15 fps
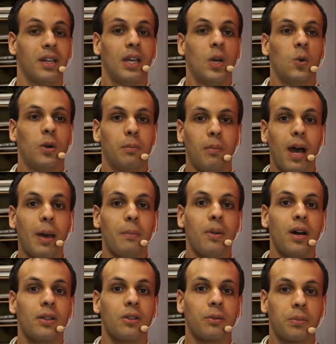When my
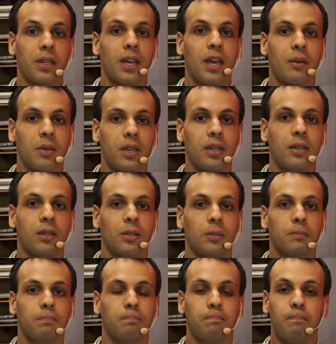mother became ill,
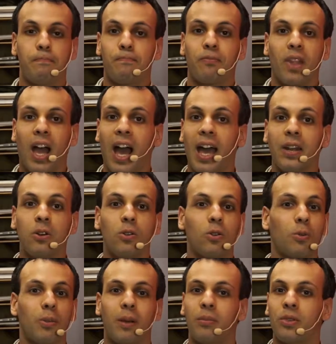I don't
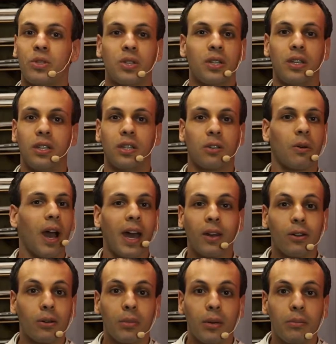remember seeing you. I don't
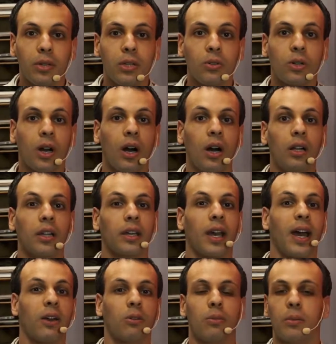remember you calling. I
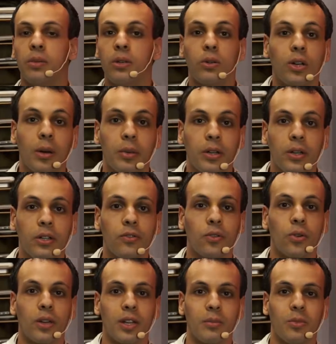don't remember you coming
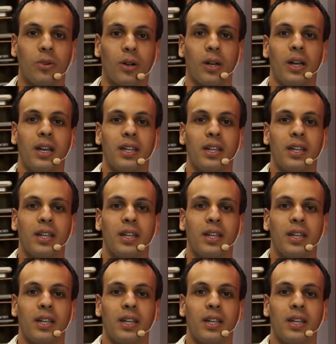over anymore.